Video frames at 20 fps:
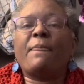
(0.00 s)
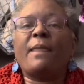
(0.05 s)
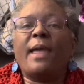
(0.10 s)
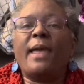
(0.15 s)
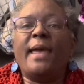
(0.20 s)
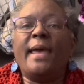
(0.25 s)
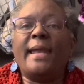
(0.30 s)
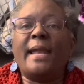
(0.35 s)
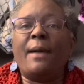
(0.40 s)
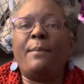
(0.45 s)

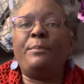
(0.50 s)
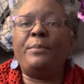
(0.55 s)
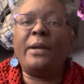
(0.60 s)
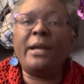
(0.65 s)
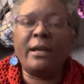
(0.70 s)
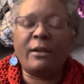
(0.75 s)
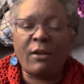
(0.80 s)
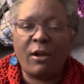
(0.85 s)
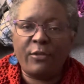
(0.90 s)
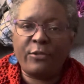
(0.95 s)
and I'm
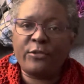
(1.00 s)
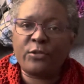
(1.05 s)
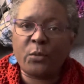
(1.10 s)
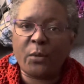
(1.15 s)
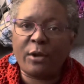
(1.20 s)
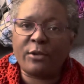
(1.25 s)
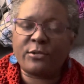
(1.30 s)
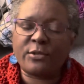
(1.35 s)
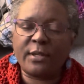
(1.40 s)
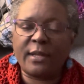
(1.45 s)
putting all the
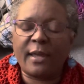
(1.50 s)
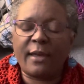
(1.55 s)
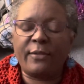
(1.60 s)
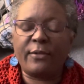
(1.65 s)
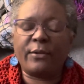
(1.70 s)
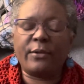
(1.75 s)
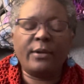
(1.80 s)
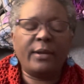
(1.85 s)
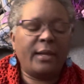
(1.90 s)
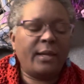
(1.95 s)
squares
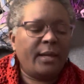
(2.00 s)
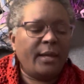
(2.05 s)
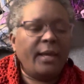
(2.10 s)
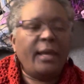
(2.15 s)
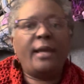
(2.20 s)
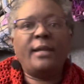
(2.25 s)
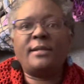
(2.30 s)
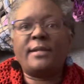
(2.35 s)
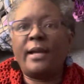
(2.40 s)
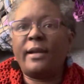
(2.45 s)
together, and
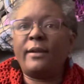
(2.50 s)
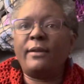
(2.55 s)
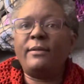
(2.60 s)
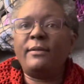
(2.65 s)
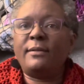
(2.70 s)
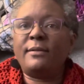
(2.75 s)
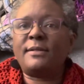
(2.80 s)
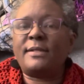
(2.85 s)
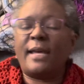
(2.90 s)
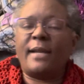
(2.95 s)
it's like a
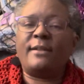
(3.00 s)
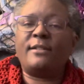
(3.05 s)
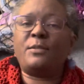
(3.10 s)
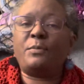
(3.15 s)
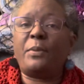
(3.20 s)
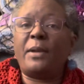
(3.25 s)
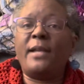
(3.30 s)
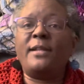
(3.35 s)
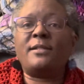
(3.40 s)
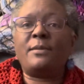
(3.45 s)
SETTA'S
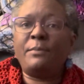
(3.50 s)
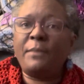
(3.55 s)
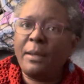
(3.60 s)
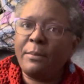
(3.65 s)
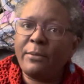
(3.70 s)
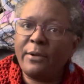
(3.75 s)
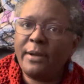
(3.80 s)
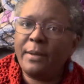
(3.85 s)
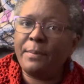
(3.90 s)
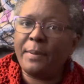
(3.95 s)
Place
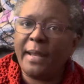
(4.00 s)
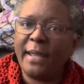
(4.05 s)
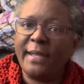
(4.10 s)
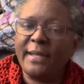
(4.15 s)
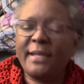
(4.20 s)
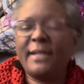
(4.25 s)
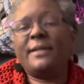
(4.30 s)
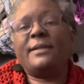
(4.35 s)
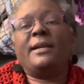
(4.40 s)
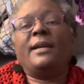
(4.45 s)
memory
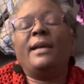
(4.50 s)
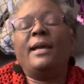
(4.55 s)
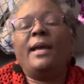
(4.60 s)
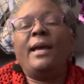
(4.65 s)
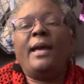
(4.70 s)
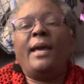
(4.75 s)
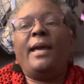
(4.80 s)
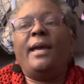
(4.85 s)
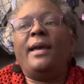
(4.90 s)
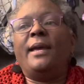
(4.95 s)
blanket.
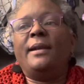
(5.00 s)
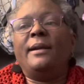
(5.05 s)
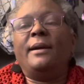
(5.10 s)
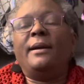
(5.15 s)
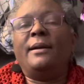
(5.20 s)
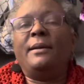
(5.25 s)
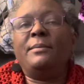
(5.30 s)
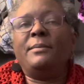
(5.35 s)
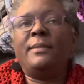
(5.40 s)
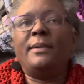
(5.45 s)
And
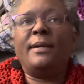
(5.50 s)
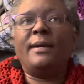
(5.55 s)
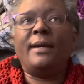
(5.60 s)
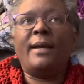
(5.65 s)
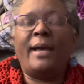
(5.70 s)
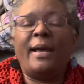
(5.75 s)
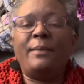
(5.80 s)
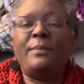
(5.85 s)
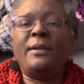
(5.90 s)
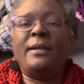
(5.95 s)

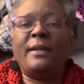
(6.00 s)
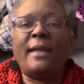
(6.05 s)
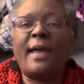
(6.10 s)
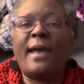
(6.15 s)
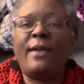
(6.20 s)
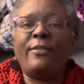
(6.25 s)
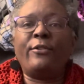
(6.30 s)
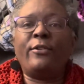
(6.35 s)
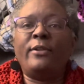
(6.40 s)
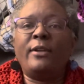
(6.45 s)
I've been
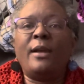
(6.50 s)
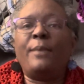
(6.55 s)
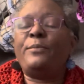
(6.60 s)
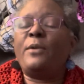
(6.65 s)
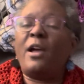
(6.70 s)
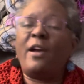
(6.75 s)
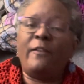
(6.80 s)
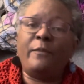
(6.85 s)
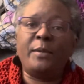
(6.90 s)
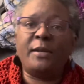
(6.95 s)
gathering up. Y'all
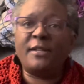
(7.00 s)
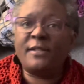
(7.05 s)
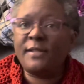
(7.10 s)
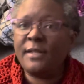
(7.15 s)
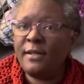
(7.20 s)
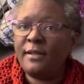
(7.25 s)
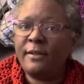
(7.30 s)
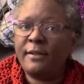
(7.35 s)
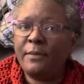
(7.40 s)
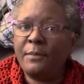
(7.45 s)
have been
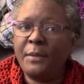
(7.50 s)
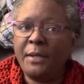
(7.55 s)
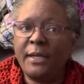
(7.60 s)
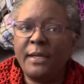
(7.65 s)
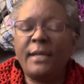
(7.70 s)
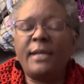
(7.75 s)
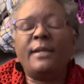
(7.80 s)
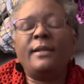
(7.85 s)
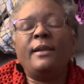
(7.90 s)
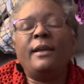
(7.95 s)
sending them
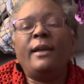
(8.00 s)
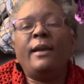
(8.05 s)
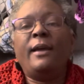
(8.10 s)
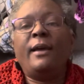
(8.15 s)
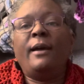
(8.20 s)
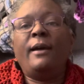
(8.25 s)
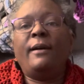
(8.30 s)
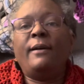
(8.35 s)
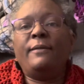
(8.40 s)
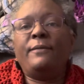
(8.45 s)
in
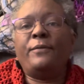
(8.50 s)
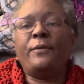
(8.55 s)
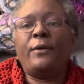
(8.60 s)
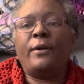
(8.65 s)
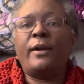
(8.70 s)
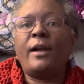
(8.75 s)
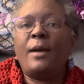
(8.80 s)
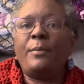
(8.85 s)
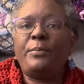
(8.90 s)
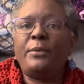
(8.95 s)
for a
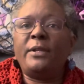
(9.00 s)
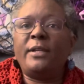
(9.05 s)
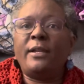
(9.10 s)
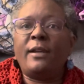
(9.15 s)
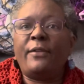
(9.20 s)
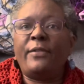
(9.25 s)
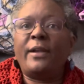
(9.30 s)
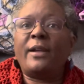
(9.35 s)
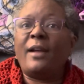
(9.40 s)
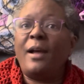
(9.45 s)
couple of years, I
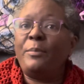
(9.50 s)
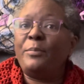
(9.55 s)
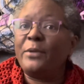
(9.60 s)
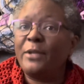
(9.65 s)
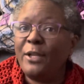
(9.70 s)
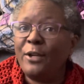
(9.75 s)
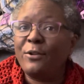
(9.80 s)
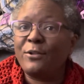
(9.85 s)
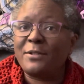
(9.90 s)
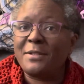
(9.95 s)
think a couple of
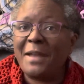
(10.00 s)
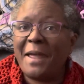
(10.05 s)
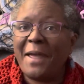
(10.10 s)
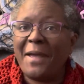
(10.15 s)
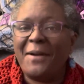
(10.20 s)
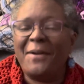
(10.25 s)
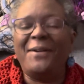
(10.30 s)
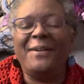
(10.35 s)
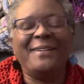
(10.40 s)
years now.